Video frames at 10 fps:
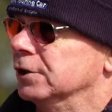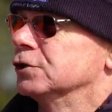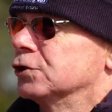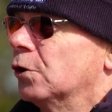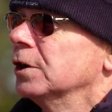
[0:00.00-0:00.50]
and
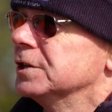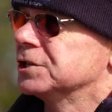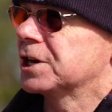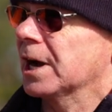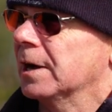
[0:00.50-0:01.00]
designed
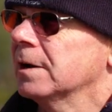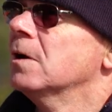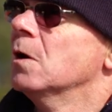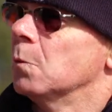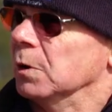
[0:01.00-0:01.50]
this car.
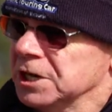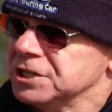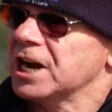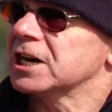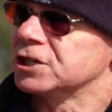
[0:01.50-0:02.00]
Well,
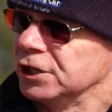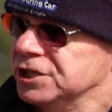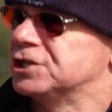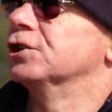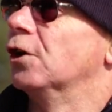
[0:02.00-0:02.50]
he's
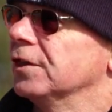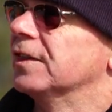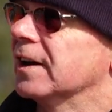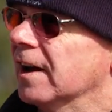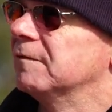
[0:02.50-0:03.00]
actually
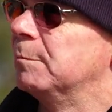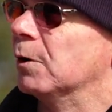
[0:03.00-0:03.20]
signed the glove